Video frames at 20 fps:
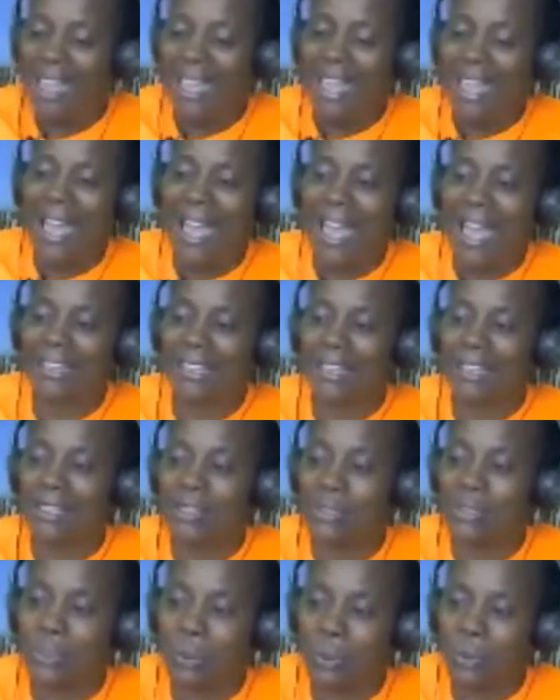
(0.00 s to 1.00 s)
And
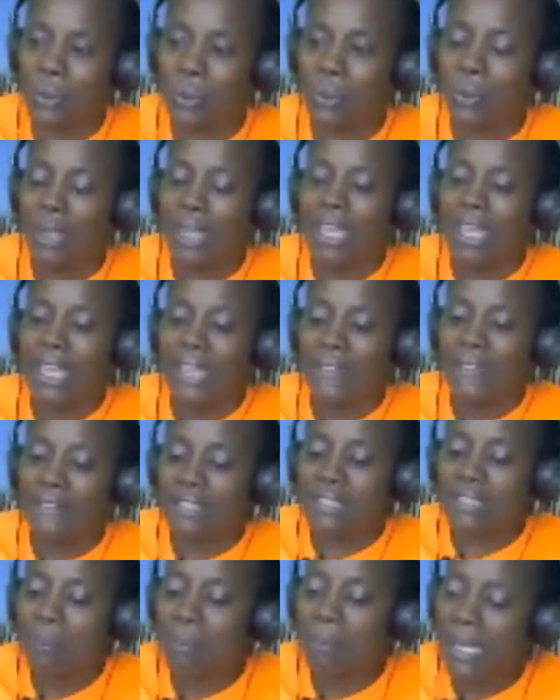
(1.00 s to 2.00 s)
so if
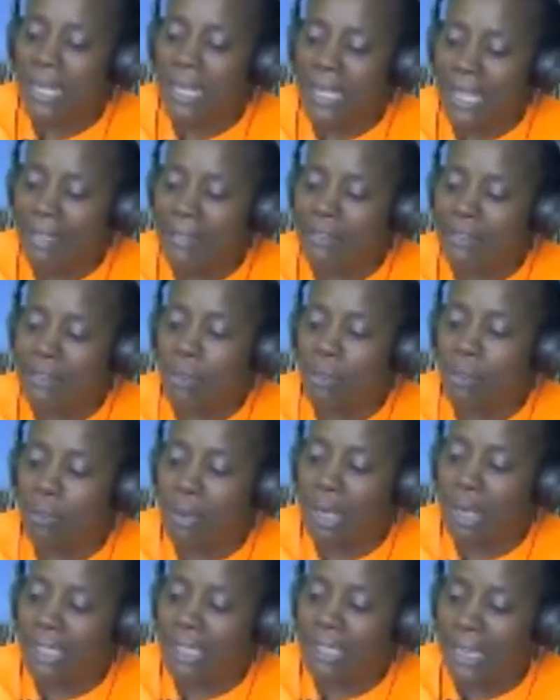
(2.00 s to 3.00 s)
somebody else could
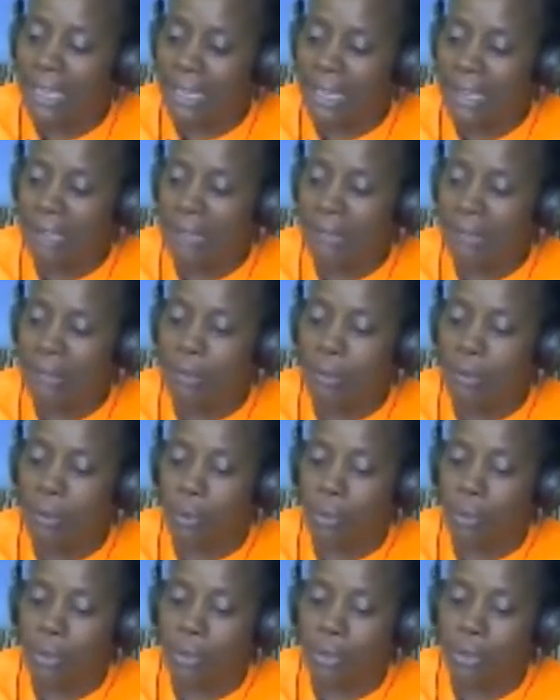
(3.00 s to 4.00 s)
recognize
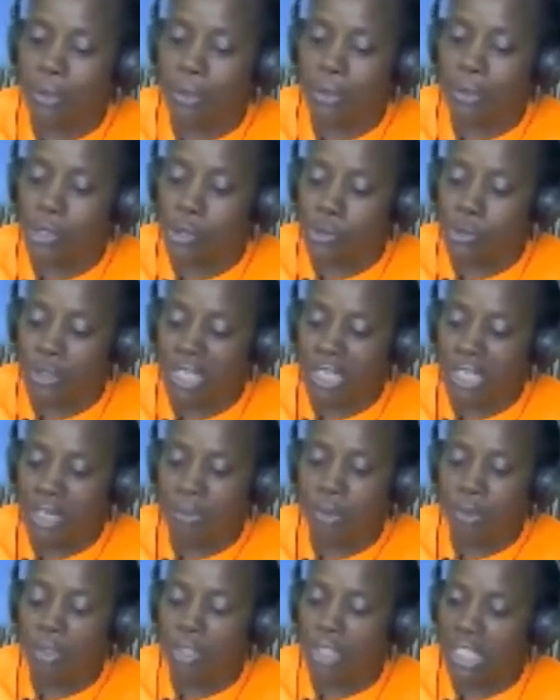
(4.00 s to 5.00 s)
your
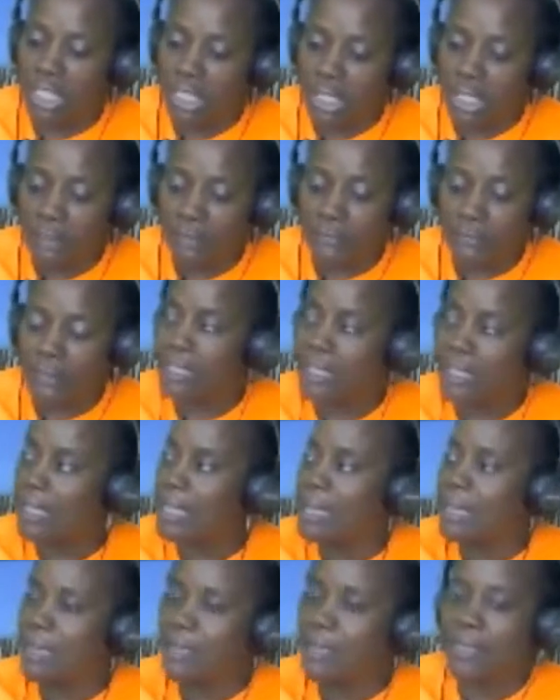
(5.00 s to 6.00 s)
dream or your gift,
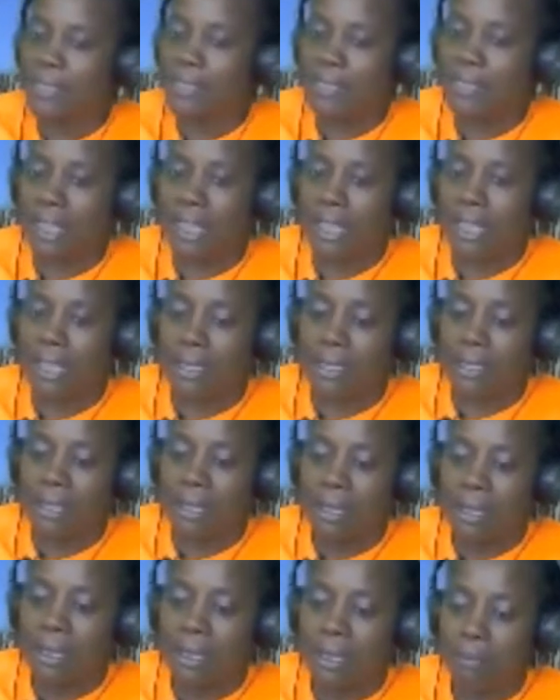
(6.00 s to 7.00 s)
then
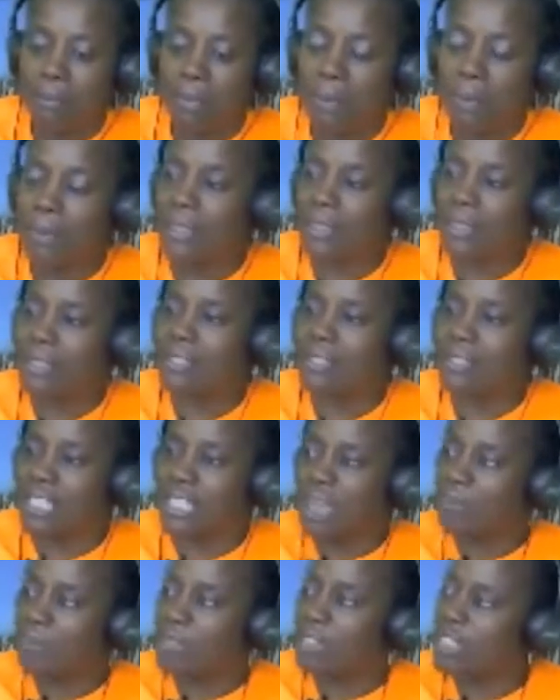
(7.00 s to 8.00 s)
maybe that's the
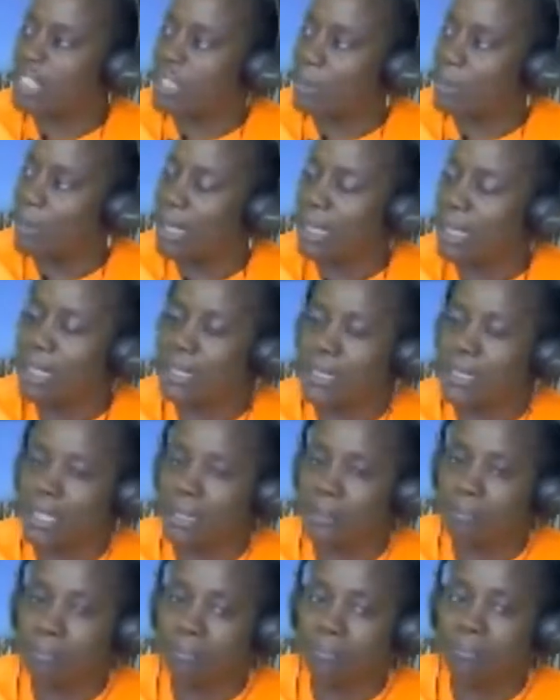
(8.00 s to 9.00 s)
time to sit back and say,
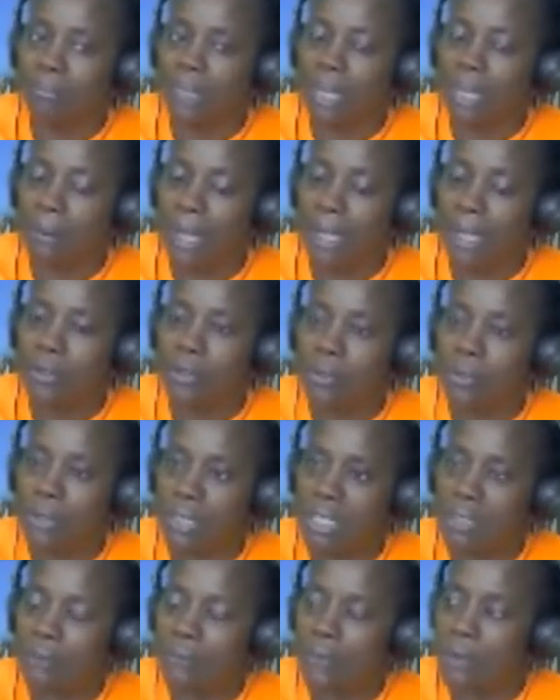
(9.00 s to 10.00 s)
I do
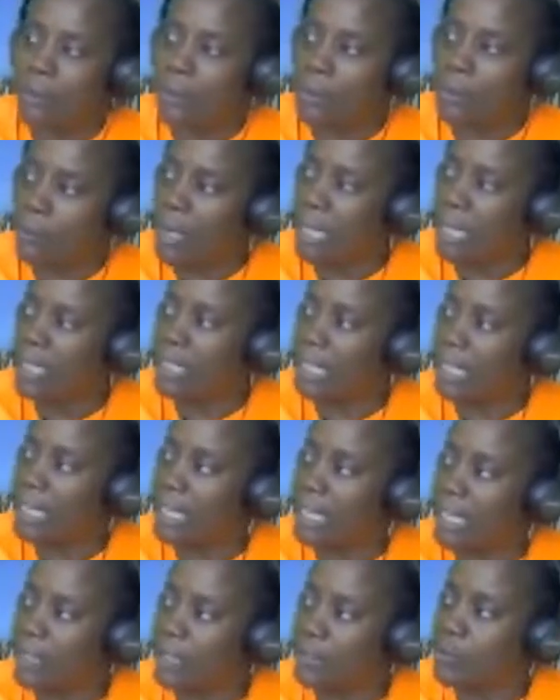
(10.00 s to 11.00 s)
this very well and I
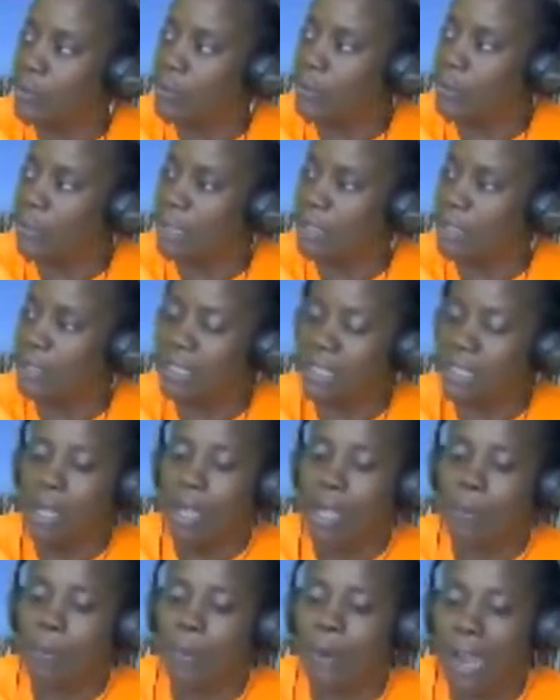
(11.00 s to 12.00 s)
like doing this.
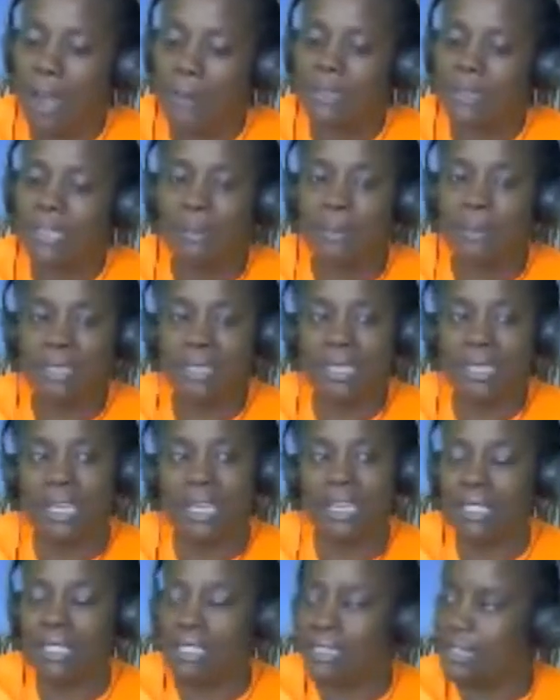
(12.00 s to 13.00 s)
perhaps let me
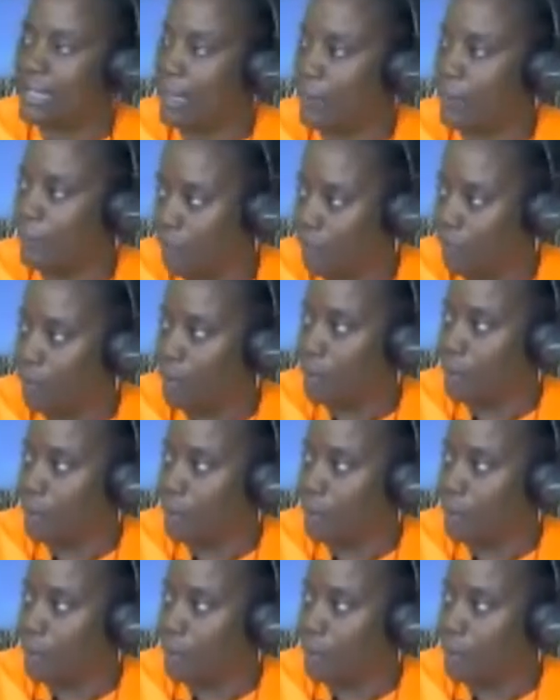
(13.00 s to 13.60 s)
take it a step further.